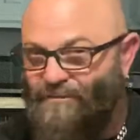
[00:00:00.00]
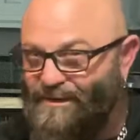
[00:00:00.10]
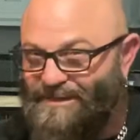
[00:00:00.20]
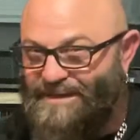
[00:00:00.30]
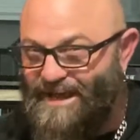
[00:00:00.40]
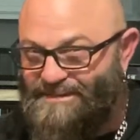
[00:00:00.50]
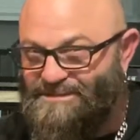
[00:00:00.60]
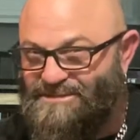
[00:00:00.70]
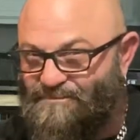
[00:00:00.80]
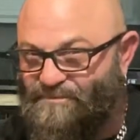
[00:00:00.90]
really
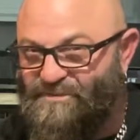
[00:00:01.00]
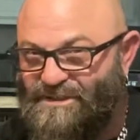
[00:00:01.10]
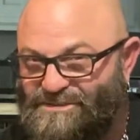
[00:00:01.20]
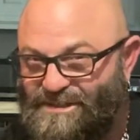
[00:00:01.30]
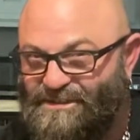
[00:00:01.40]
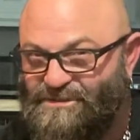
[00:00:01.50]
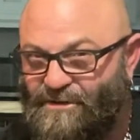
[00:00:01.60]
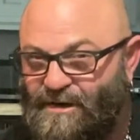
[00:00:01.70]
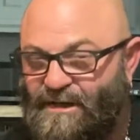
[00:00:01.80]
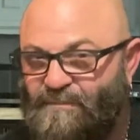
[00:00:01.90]
taste the
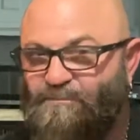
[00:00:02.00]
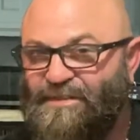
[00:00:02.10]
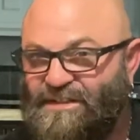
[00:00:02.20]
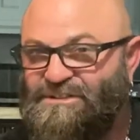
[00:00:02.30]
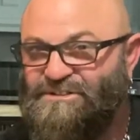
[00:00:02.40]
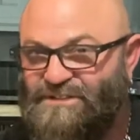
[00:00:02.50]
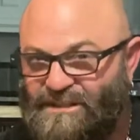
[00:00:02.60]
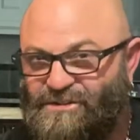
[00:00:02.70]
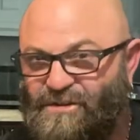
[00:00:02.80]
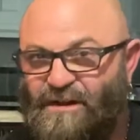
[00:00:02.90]
ginger in it, but the
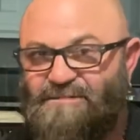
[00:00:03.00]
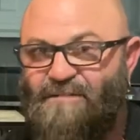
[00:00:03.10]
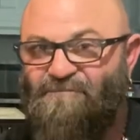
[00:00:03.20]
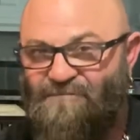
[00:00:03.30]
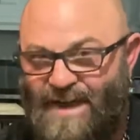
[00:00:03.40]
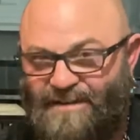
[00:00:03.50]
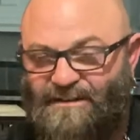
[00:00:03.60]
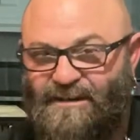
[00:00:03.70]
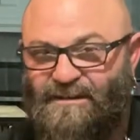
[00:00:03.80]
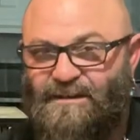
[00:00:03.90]
ginger has
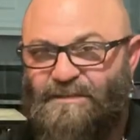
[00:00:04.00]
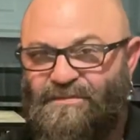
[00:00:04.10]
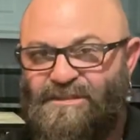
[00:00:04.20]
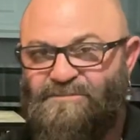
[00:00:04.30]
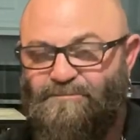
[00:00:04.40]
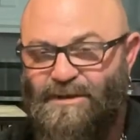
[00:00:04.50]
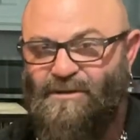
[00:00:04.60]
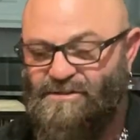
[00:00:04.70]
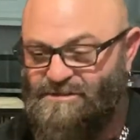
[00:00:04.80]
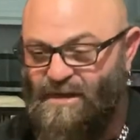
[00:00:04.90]
affected this
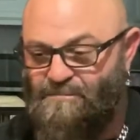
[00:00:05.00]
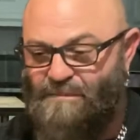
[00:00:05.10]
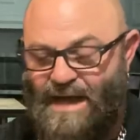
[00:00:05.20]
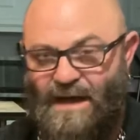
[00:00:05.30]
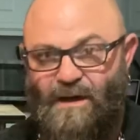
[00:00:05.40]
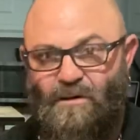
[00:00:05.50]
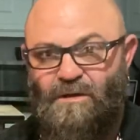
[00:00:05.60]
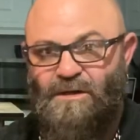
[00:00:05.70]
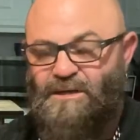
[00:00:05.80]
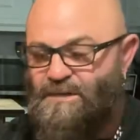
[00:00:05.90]
beer somehow
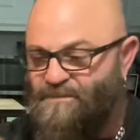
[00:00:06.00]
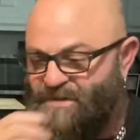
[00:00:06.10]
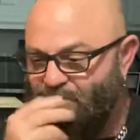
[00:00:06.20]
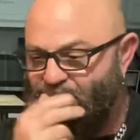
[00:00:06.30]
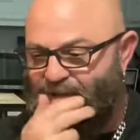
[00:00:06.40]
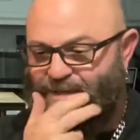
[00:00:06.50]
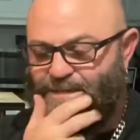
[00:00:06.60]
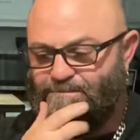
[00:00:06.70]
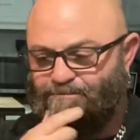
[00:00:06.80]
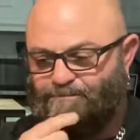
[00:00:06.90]
to make it